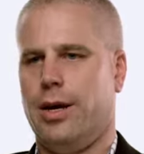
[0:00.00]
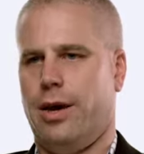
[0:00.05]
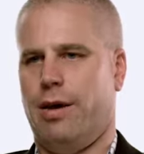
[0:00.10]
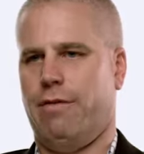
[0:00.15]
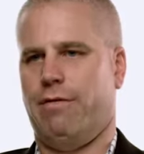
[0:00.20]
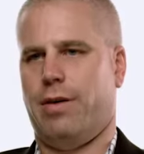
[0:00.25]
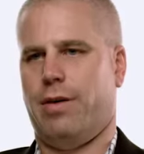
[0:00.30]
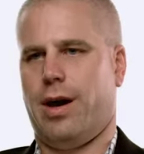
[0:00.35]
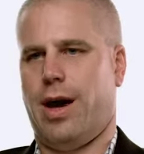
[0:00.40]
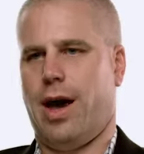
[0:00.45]

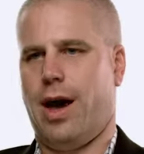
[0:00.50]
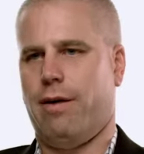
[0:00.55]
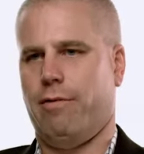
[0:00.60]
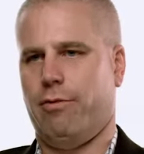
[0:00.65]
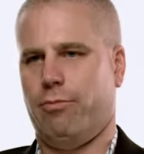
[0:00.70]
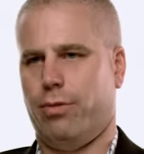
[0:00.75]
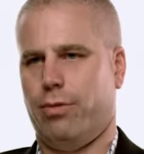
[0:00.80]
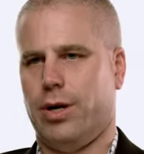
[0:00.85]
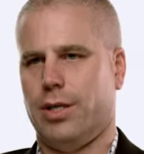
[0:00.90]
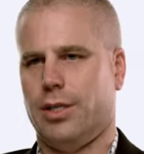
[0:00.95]
if they have
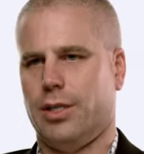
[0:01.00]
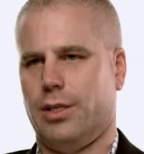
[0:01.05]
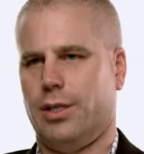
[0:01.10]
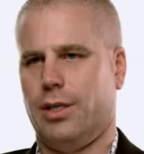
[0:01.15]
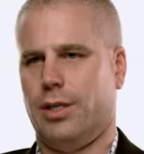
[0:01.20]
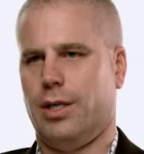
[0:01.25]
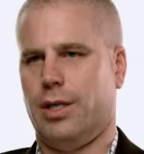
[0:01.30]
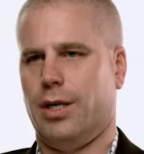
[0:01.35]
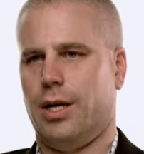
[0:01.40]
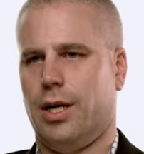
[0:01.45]
a
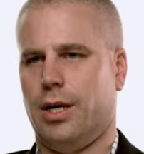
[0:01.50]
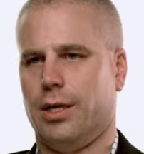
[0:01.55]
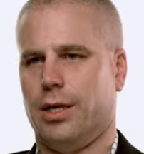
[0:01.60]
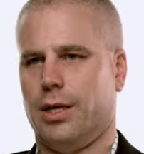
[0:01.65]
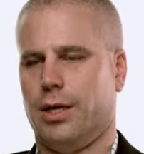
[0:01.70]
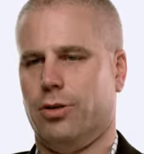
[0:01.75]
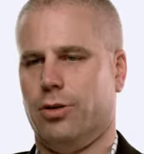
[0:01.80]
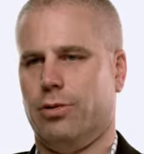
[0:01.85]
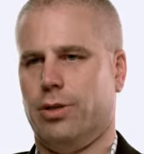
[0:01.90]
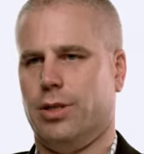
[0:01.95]
presence in a
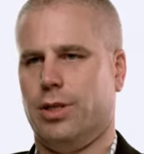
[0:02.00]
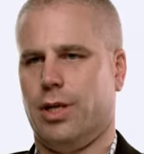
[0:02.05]
country